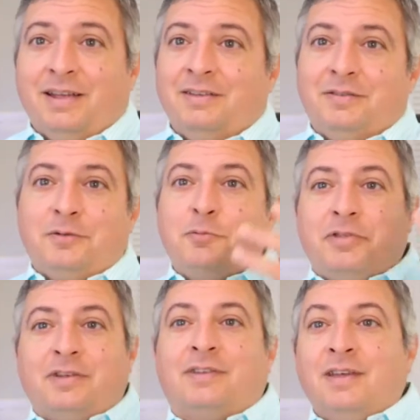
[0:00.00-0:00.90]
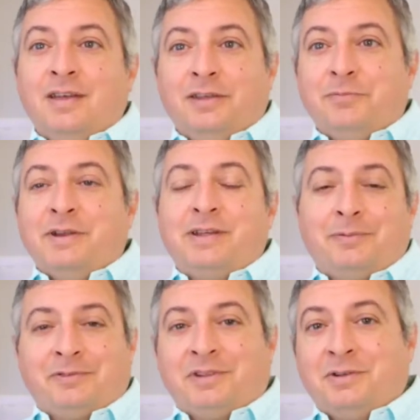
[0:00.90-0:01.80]
you would think as many
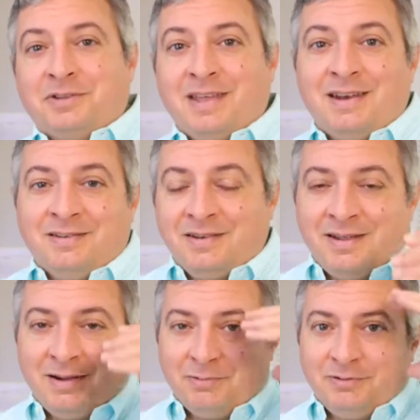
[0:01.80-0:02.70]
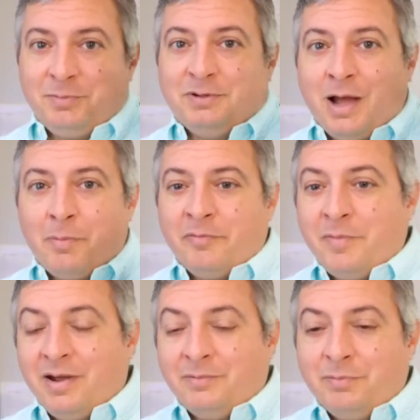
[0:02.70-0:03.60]
times as I look at that in a day, it would just be top of
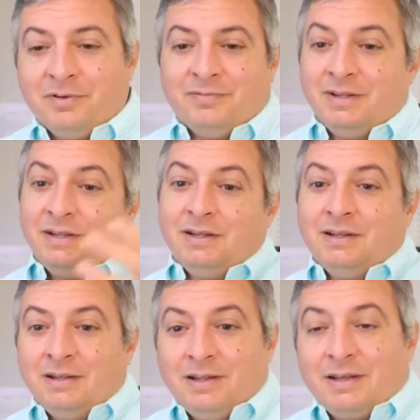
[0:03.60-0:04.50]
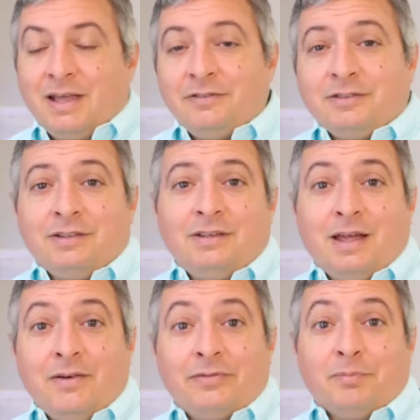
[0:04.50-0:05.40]
mind. But occasionally
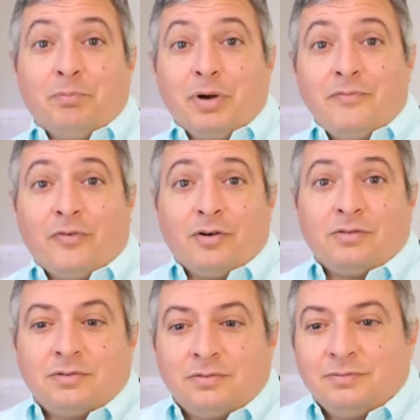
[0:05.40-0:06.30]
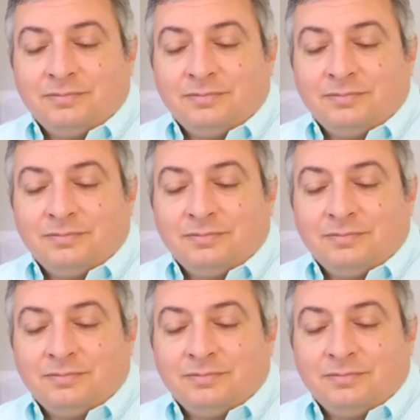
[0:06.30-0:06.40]
you have some brain farts.